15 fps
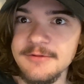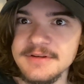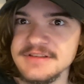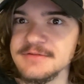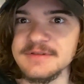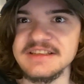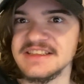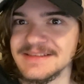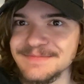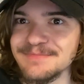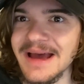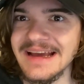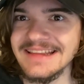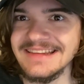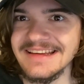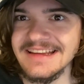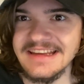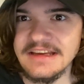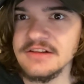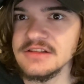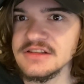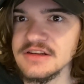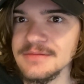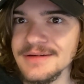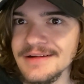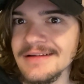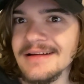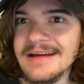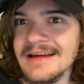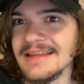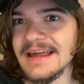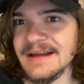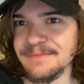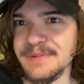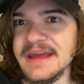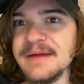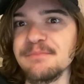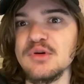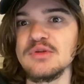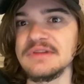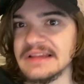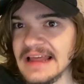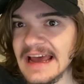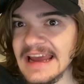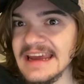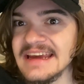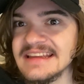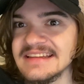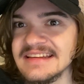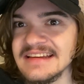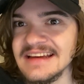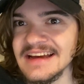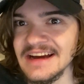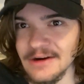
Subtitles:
was a respected YouTuber that people liked,